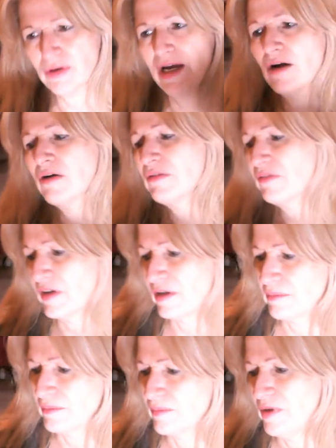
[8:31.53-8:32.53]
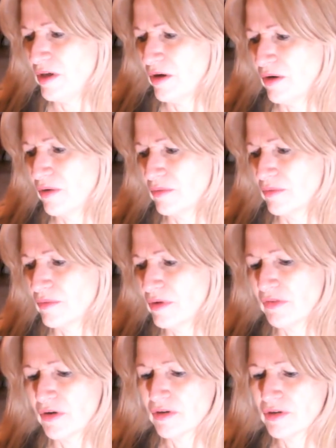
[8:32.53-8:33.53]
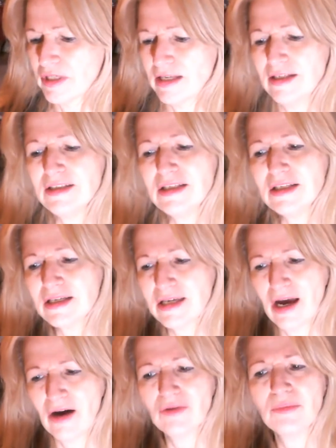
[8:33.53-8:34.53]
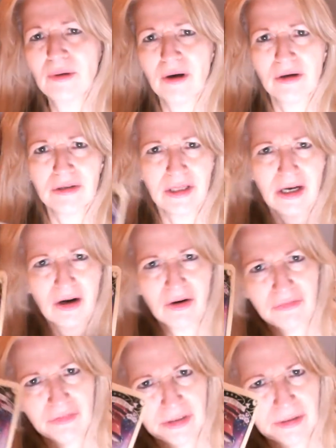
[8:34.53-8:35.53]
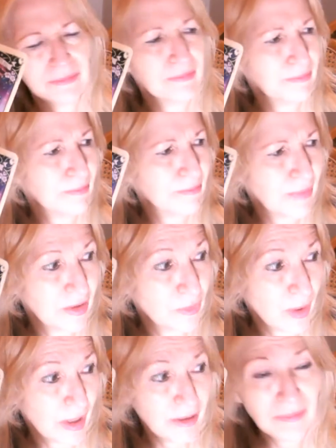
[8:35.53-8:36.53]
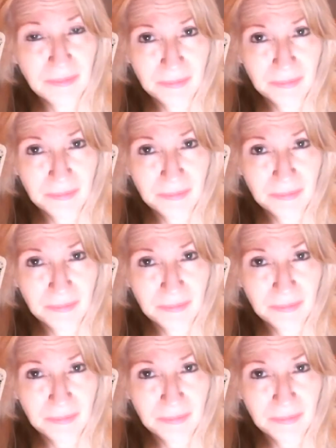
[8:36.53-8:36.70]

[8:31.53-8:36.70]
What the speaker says: Hierophant, reversed. And this is the counterpart to the Hierophant, by the way.